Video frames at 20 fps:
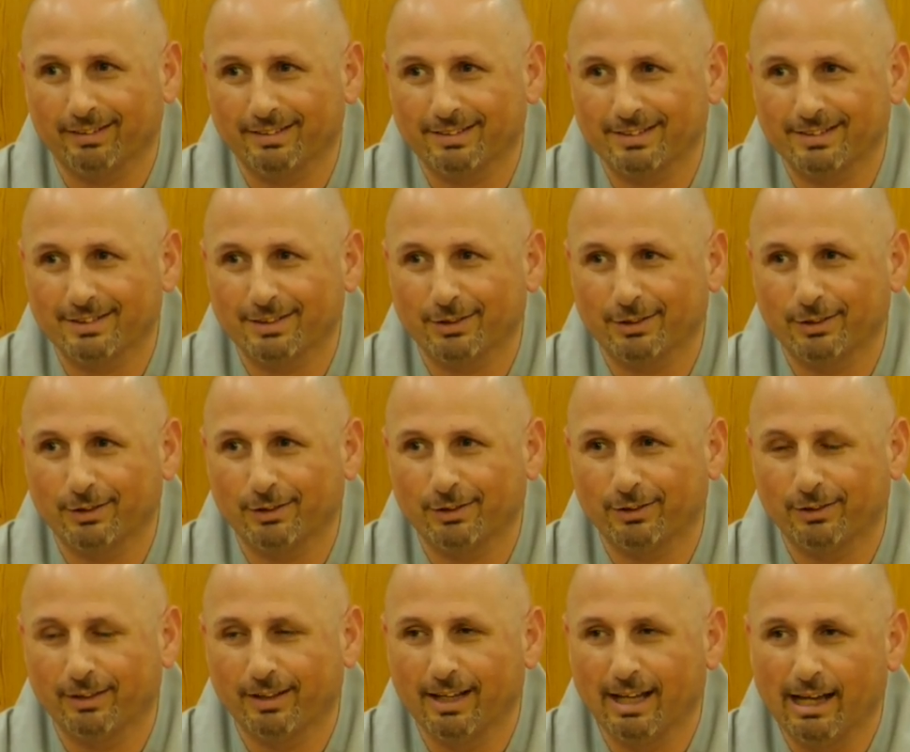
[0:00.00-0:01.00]

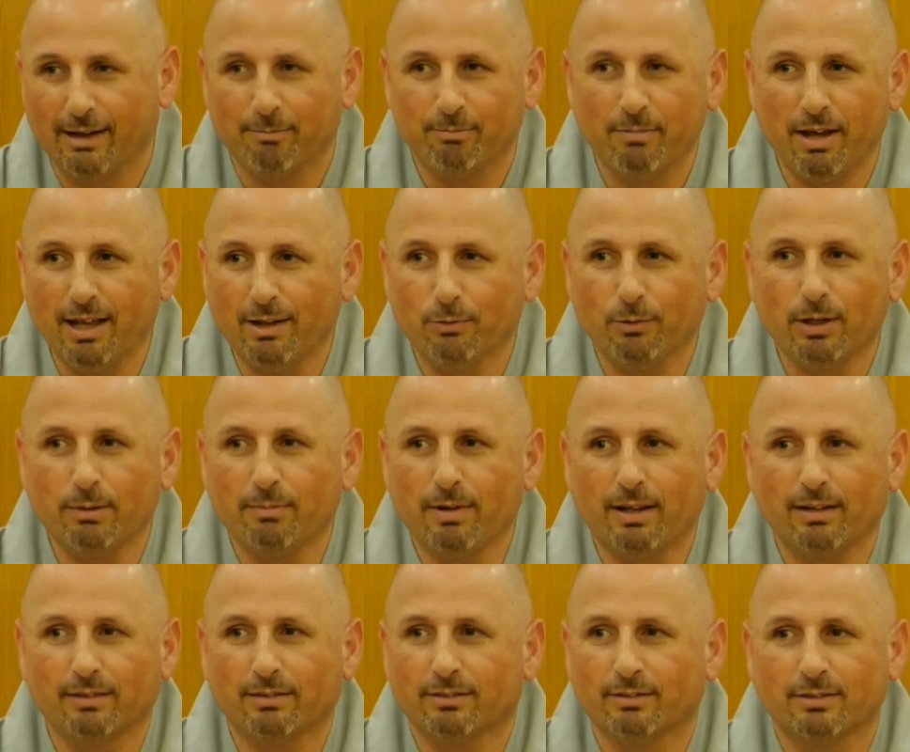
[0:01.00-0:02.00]
So men,
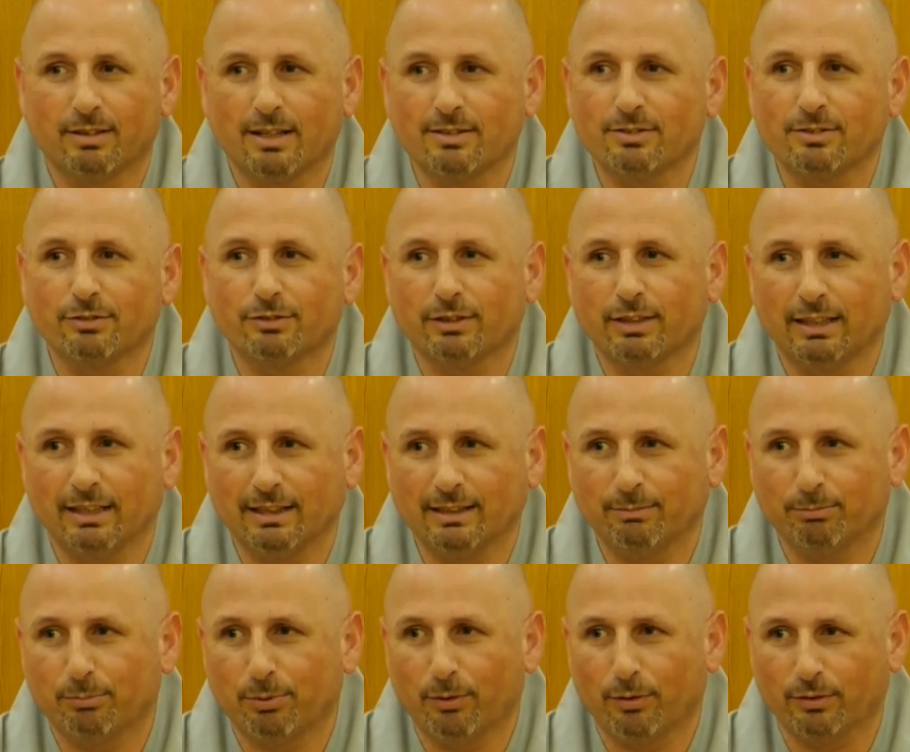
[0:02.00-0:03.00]
women doesn't really
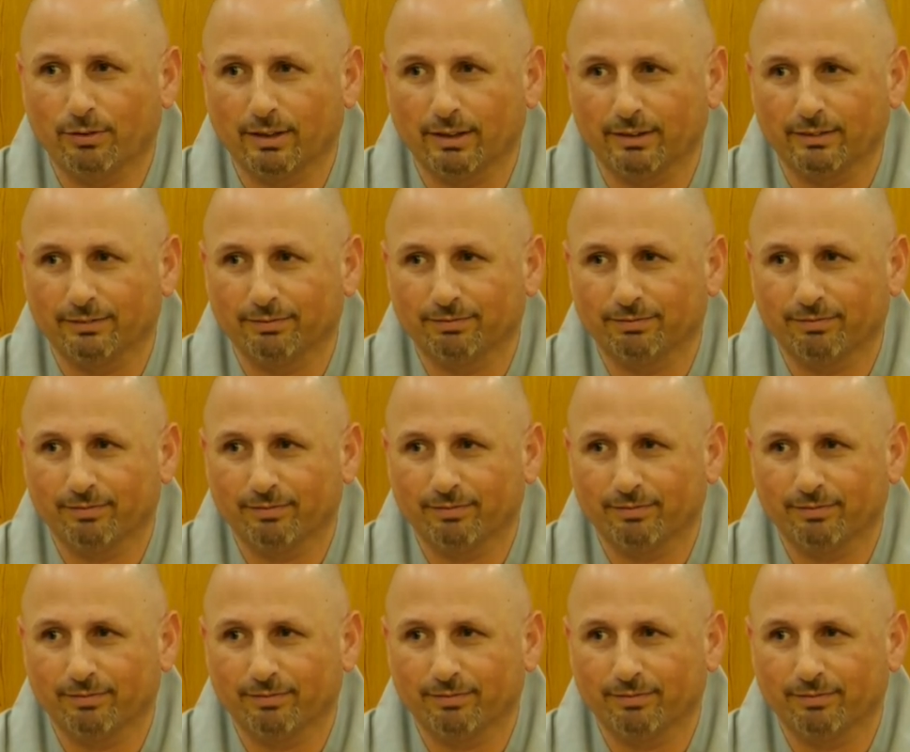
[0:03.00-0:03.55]
important